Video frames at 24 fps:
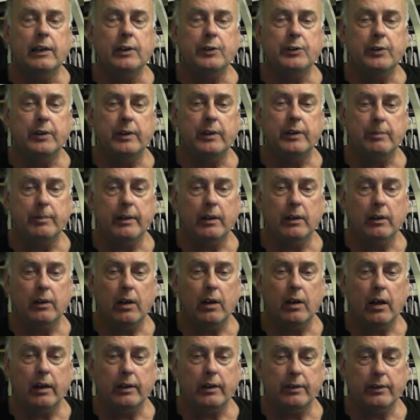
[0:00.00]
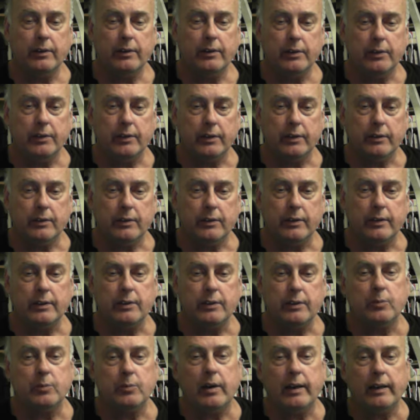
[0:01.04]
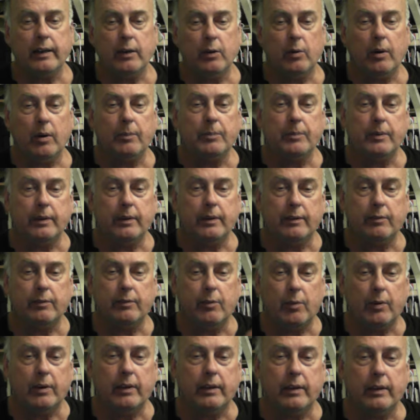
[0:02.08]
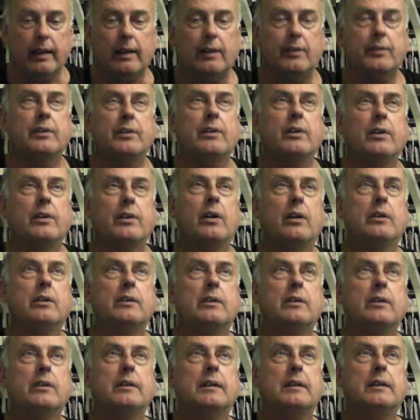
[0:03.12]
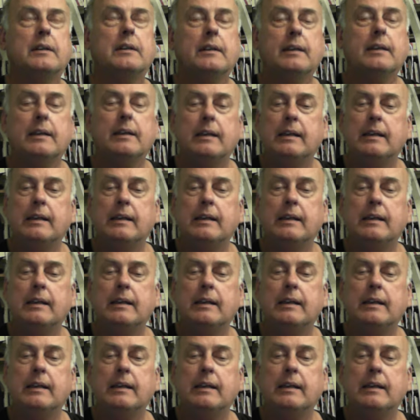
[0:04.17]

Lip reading: should have been allotted to you. So this is why it can go up to like $40,000.